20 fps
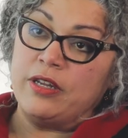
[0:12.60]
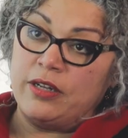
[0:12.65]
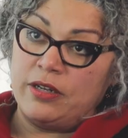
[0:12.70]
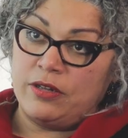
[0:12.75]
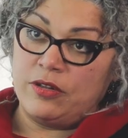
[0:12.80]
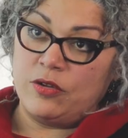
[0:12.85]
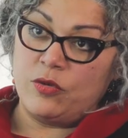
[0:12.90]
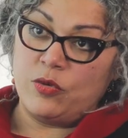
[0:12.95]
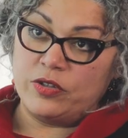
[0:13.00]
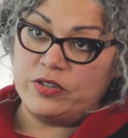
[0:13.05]

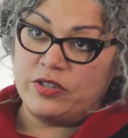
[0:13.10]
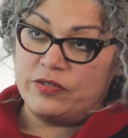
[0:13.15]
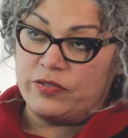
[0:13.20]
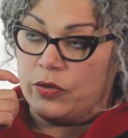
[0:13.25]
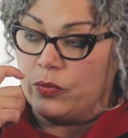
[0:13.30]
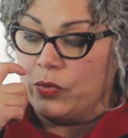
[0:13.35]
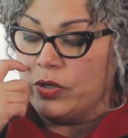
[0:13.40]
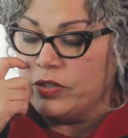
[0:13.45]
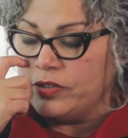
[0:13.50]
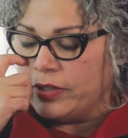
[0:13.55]
in the course of
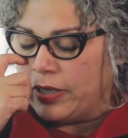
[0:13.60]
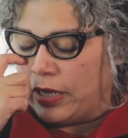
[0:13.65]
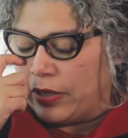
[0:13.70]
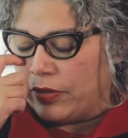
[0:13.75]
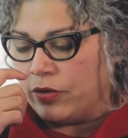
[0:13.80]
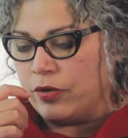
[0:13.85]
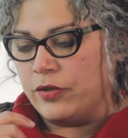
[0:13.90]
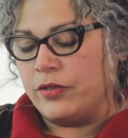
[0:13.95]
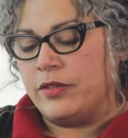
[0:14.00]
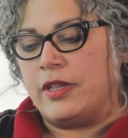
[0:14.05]
our work
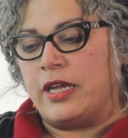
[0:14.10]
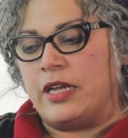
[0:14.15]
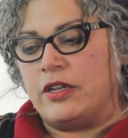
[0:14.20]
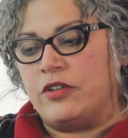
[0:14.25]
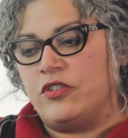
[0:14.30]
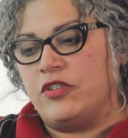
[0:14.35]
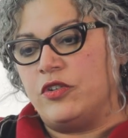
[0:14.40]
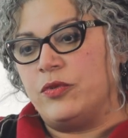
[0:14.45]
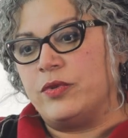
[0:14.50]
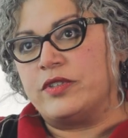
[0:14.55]
together
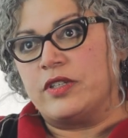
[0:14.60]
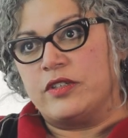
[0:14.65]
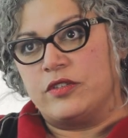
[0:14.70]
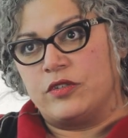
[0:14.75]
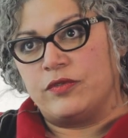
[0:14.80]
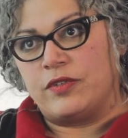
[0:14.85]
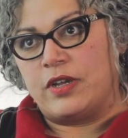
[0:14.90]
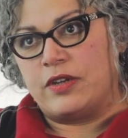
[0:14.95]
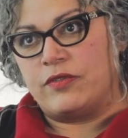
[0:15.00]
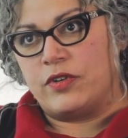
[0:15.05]
that she was a
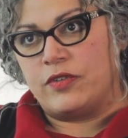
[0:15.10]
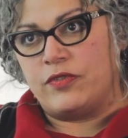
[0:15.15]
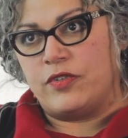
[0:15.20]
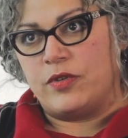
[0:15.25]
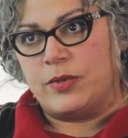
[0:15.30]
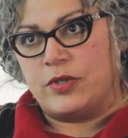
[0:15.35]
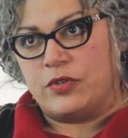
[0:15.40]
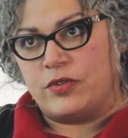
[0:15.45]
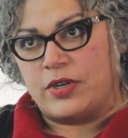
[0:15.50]
survivor of human